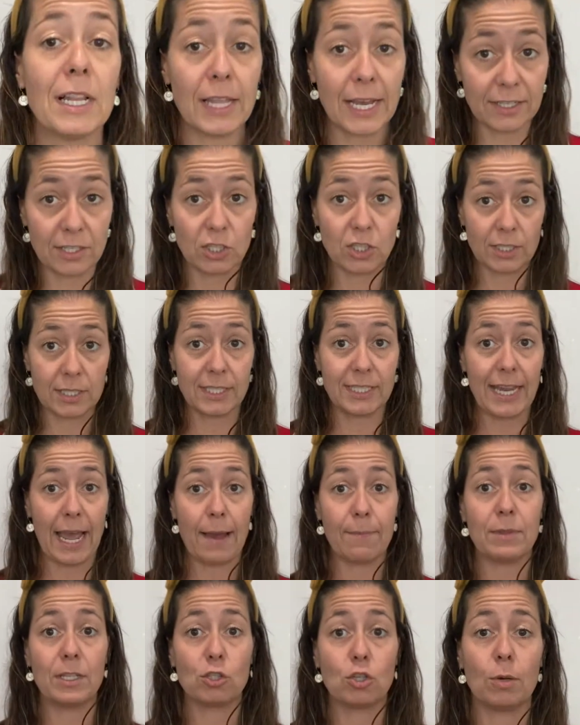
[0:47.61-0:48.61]
like to just
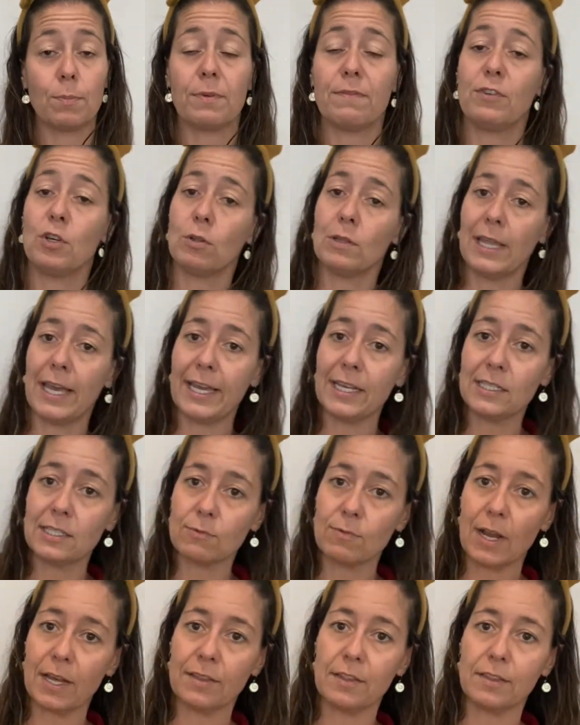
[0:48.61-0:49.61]
tap the top of your legs
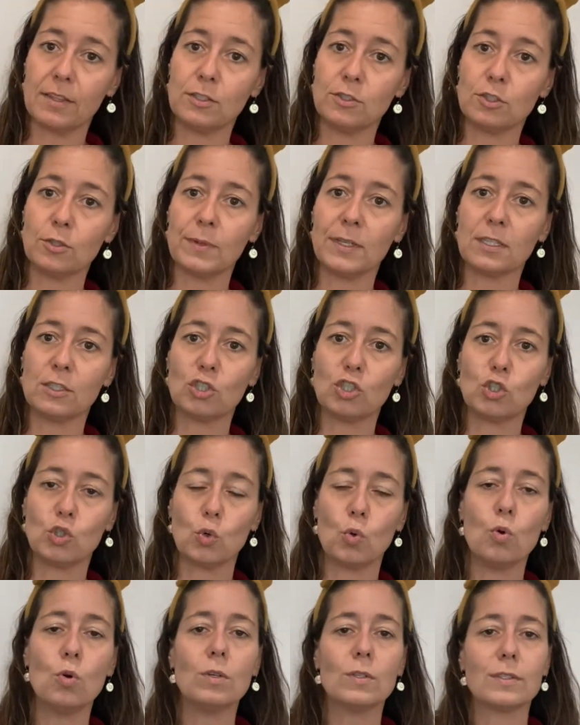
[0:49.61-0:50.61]
rather than doing the
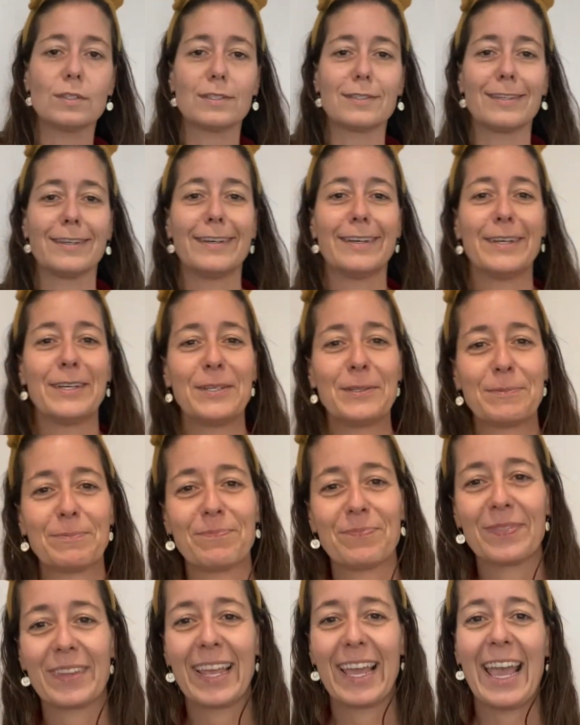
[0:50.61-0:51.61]
shorts.
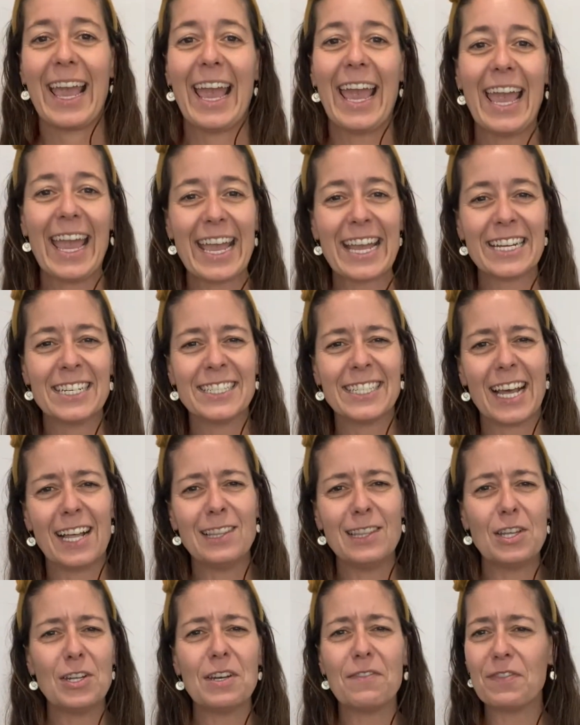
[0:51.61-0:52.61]
And a
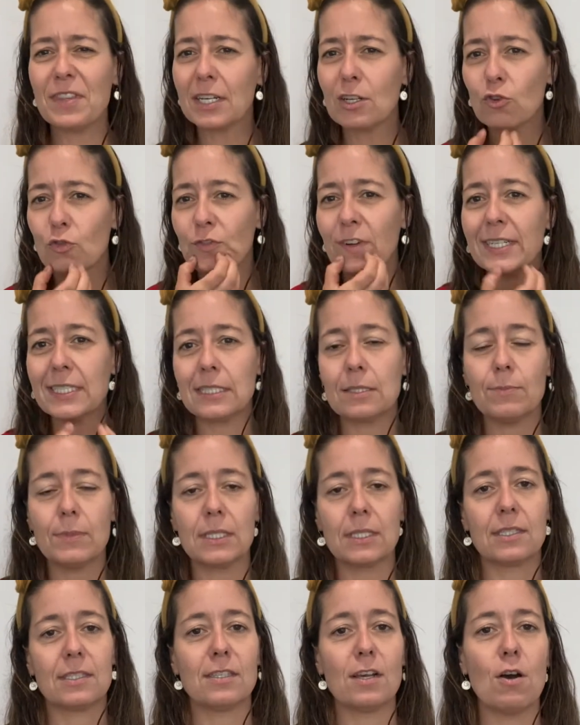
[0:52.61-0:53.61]
lot of the
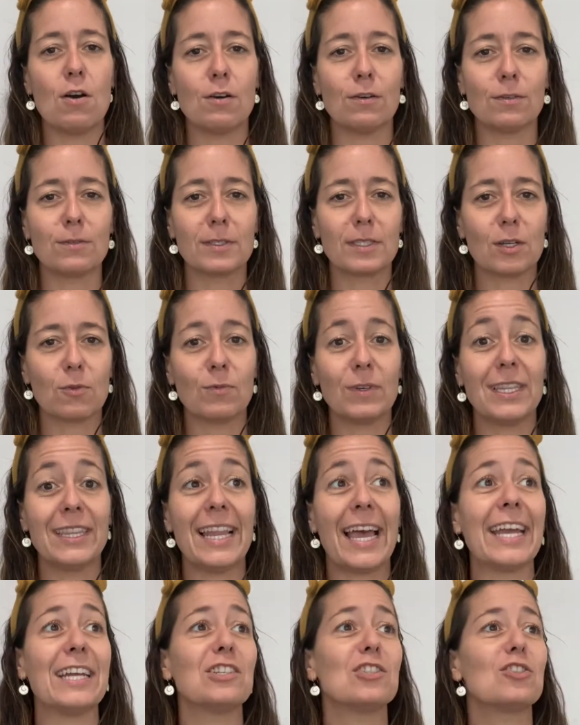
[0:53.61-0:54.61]
Christmas songs
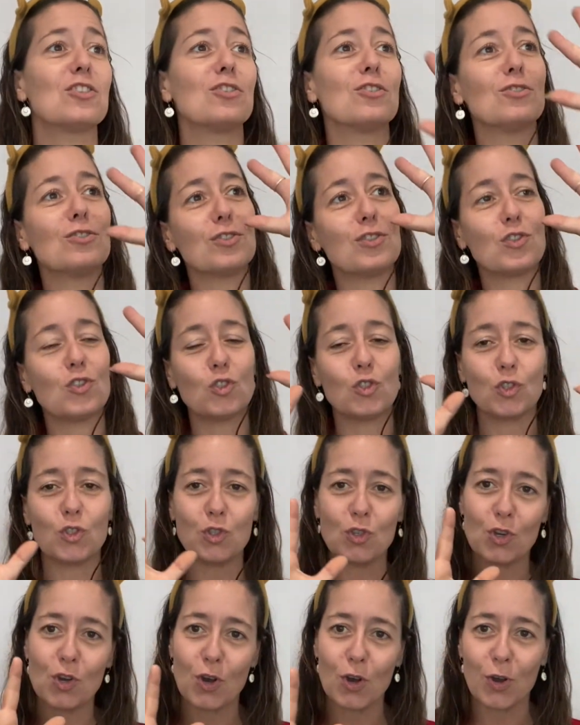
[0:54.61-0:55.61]
relate to
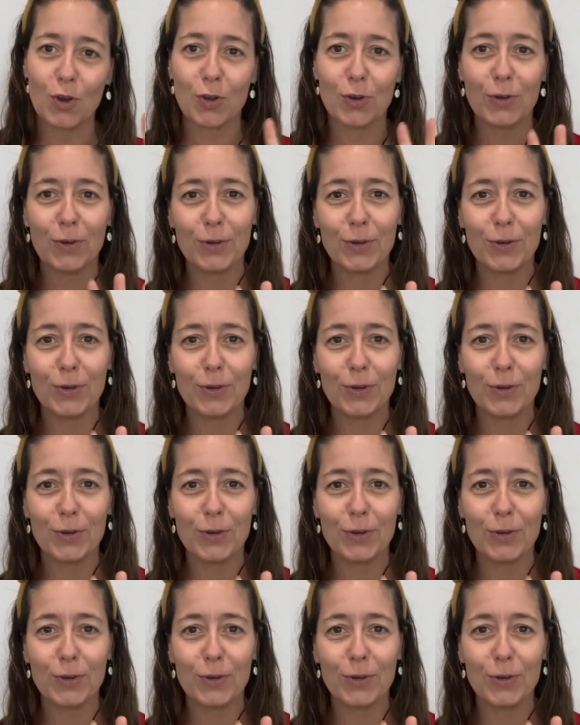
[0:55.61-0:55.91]
snow,